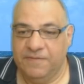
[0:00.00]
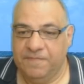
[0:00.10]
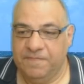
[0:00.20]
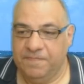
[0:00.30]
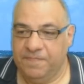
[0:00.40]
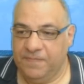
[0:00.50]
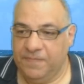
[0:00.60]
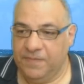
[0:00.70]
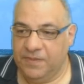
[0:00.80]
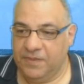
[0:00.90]

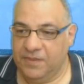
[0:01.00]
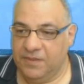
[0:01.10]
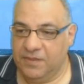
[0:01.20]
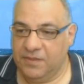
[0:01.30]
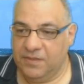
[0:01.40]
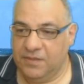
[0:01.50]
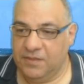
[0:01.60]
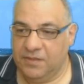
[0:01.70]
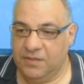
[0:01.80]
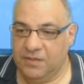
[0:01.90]

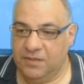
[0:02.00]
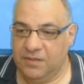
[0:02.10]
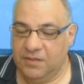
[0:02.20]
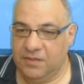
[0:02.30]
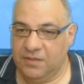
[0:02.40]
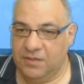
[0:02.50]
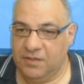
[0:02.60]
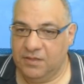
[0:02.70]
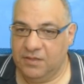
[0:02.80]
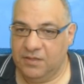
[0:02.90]

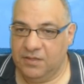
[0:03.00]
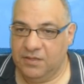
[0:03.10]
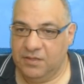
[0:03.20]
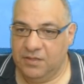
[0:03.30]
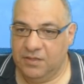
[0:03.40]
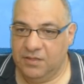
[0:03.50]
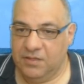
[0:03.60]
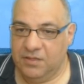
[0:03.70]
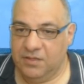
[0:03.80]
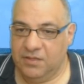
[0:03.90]

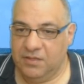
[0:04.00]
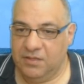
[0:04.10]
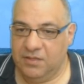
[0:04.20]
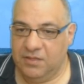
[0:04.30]
No one is speaking in this clip.